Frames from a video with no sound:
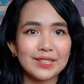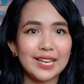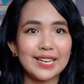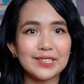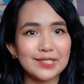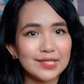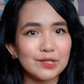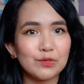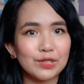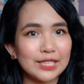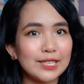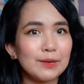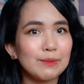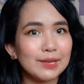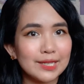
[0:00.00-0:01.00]
I just
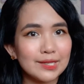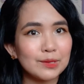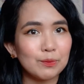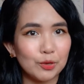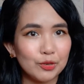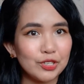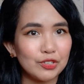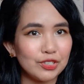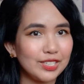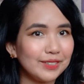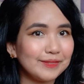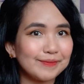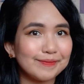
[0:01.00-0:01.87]
really miss poetry.